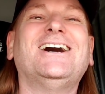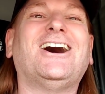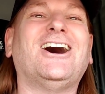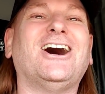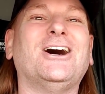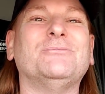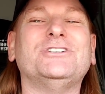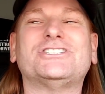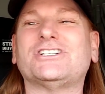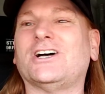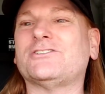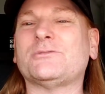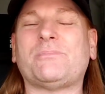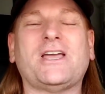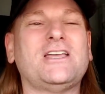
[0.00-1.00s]
You still
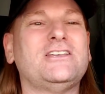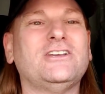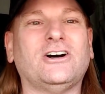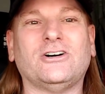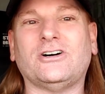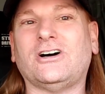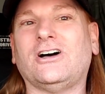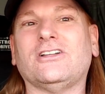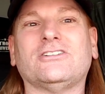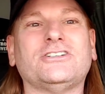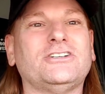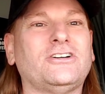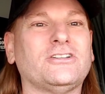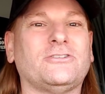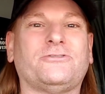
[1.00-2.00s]
have to pay, you know, all
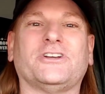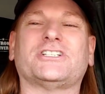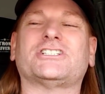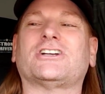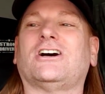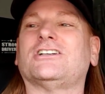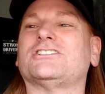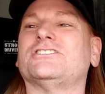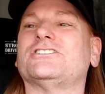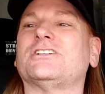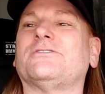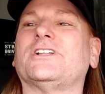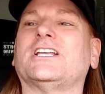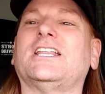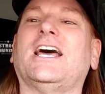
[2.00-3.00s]
your other fixed costs and
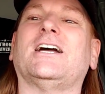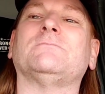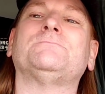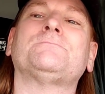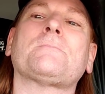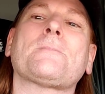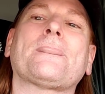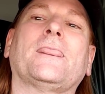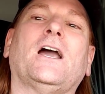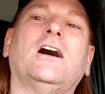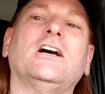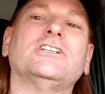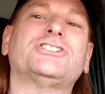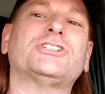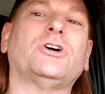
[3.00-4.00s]
stuff like that.
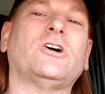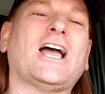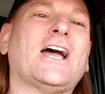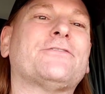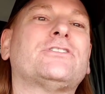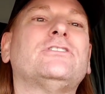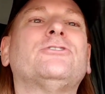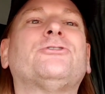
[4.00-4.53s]
So after